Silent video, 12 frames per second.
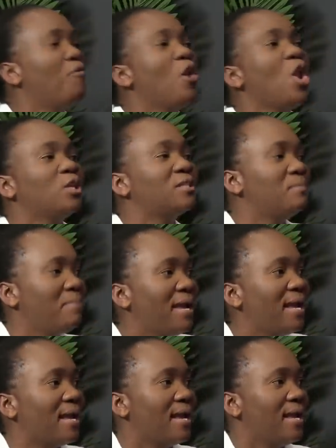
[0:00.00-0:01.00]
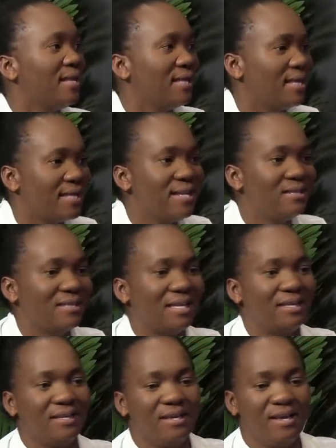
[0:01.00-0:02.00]
he follows me. Then he's
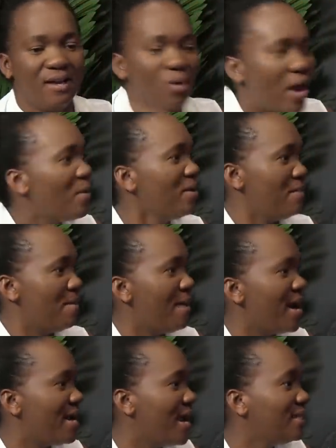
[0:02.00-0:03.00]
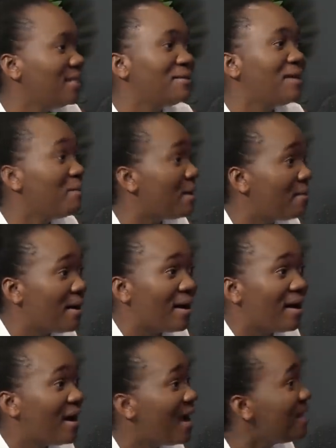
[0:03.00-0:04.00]
like, I want my money. I said, yeah,
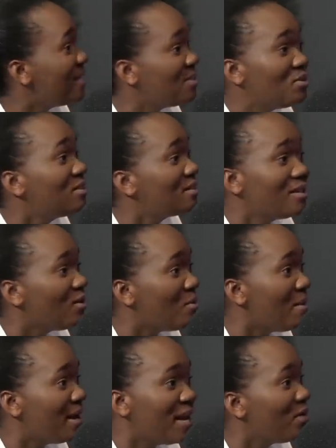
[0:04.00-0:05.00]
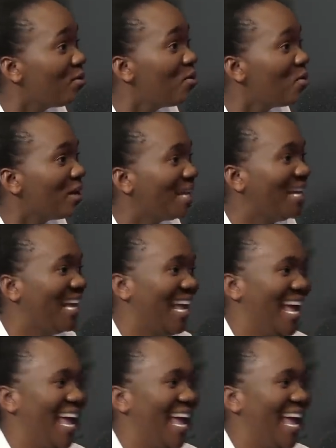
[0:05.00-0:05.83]
Baba, I did not steal your money. I don't know where.